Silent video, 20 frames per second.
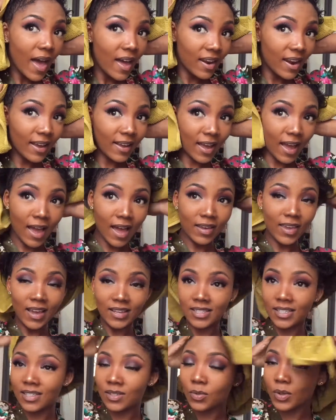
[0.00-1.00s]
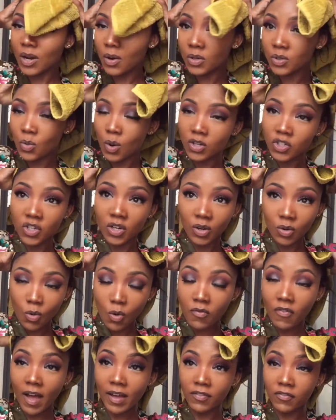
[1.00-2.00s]
Like, yes, when I was washing it
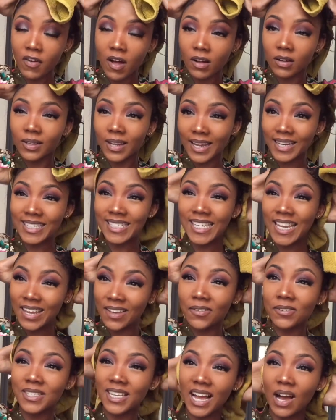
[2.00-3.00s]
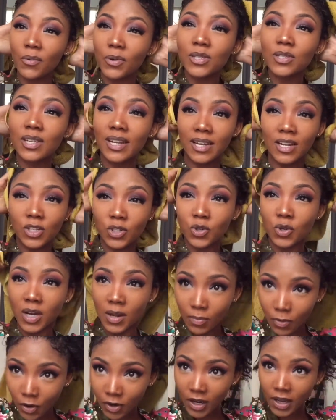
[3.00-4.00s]
off, I felt like tingles, like I was
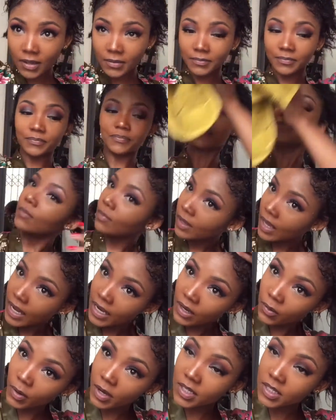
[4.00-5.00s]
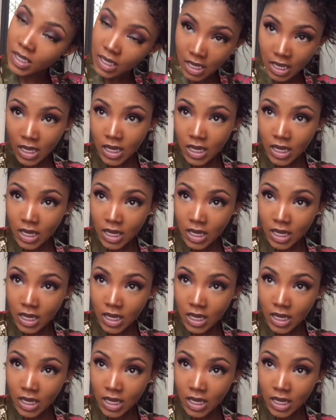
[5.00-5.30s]
literally burning. Anyways,